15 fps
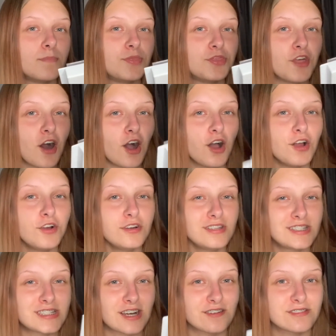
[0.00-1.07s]
The only
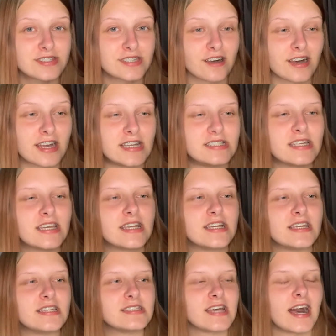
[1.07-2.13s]
downside
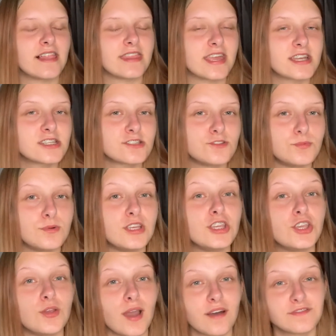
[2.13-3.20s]
is at the end of the
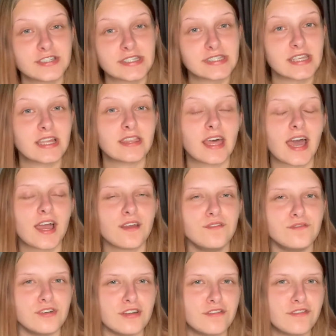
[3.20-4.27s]
week you have to sit there
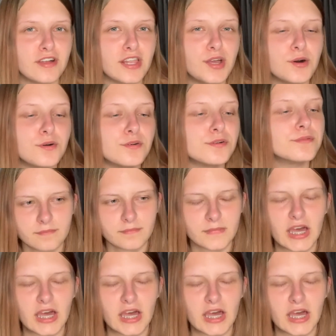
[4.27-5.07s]
and refill it all,